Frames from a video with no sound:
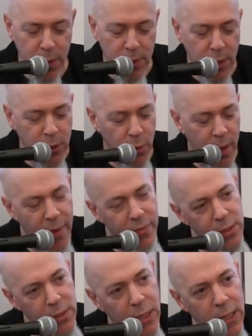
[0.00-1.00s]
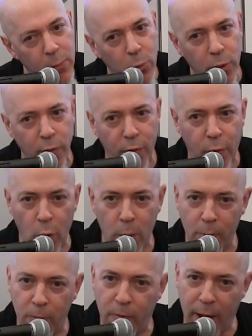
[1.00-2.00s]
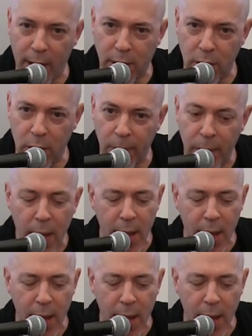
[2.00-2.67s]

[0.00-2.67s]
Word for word: is that you have this keyboard form factor.